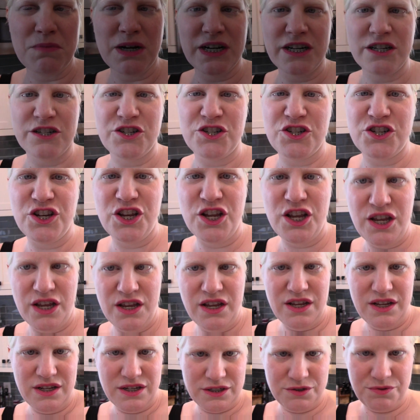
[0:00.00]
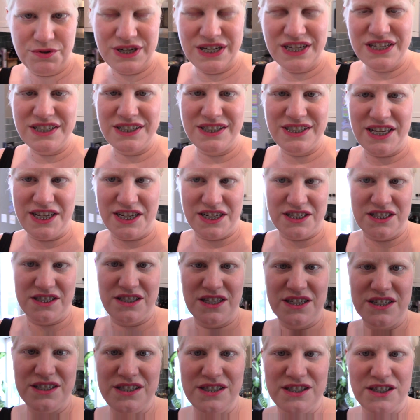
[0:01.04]
March
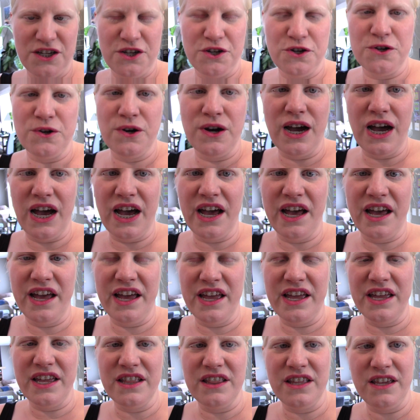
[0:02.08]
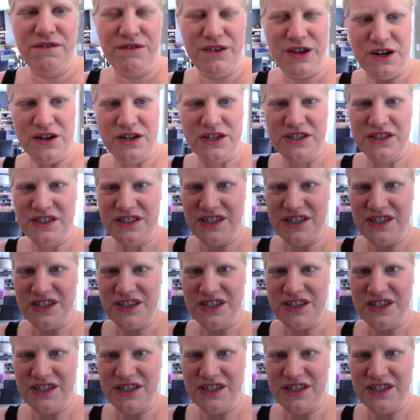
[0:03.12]
26th, so I leave here on a